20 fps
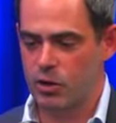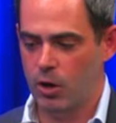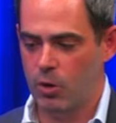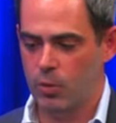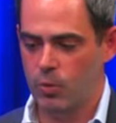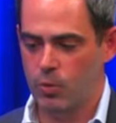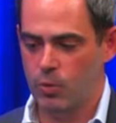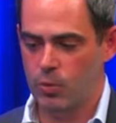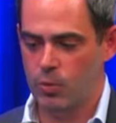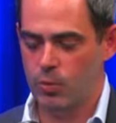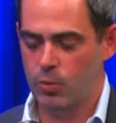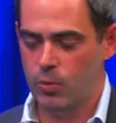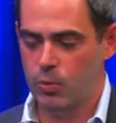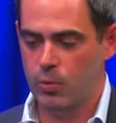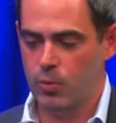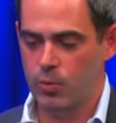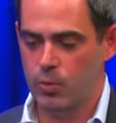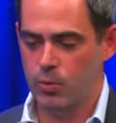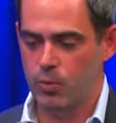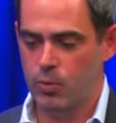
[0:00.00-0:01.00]

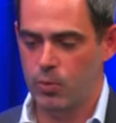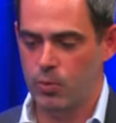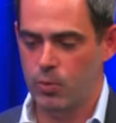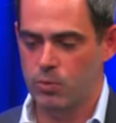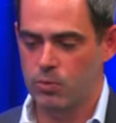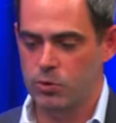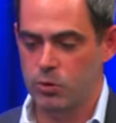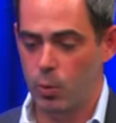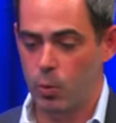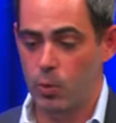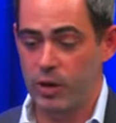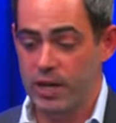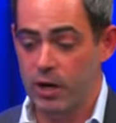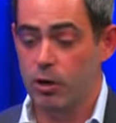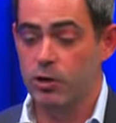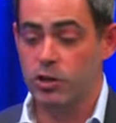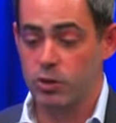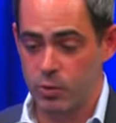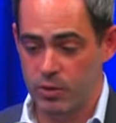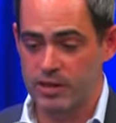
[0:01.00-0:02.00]
So
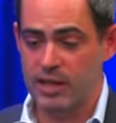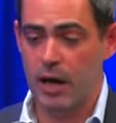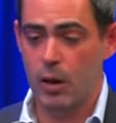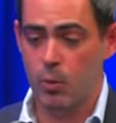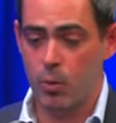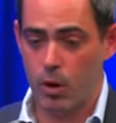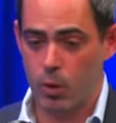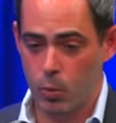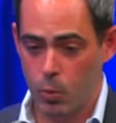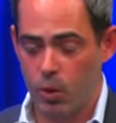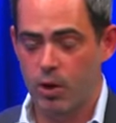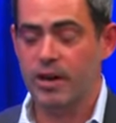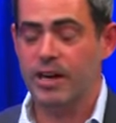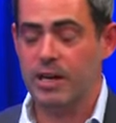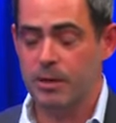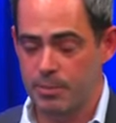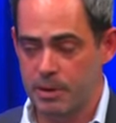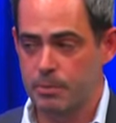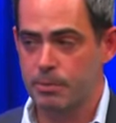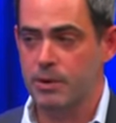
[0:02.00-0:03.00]
we are doing that work. We're
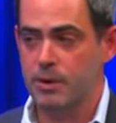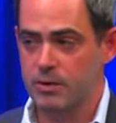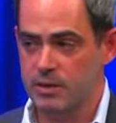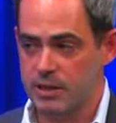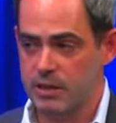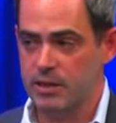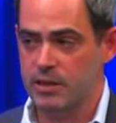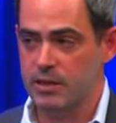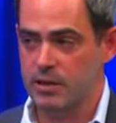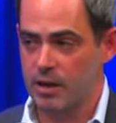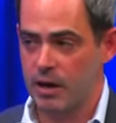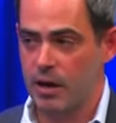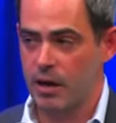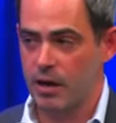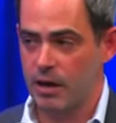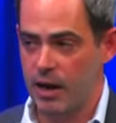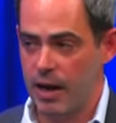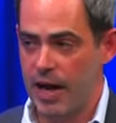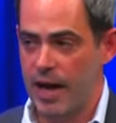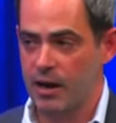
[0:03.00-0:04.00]
going to be building
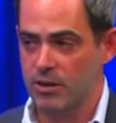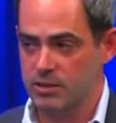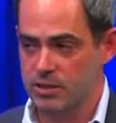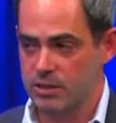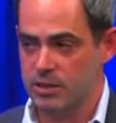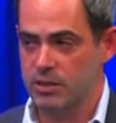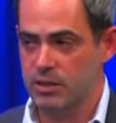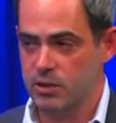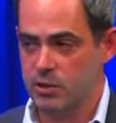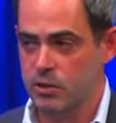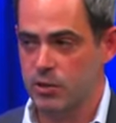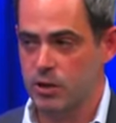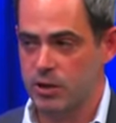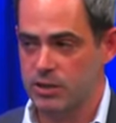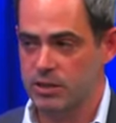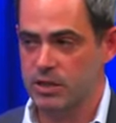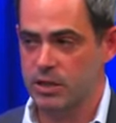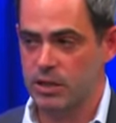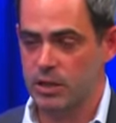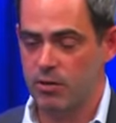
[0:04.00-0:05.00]
housing in New
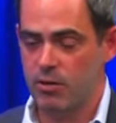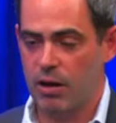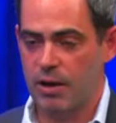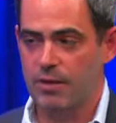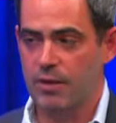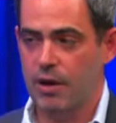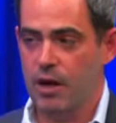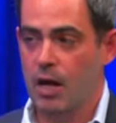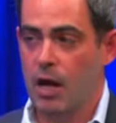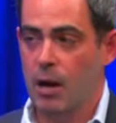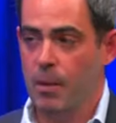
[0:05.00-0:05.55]
York City, right?